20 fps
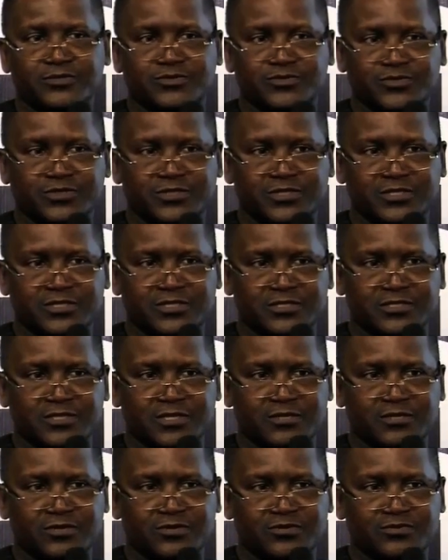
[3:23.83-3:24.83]
duties,
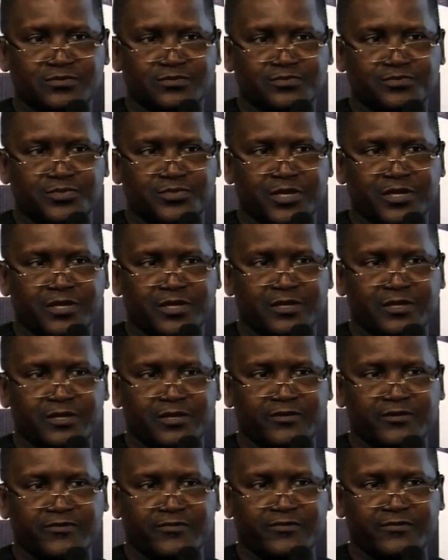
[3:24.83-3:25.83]
they don't
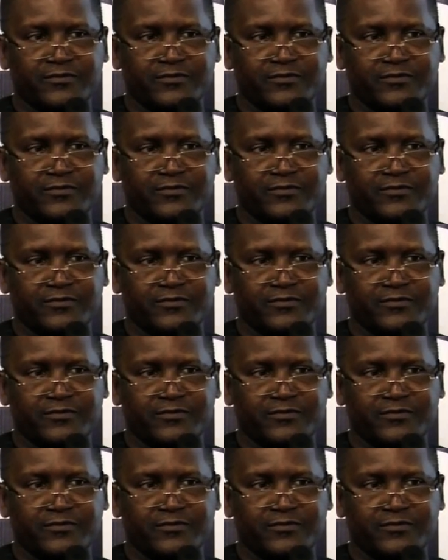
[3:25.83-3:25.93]
pay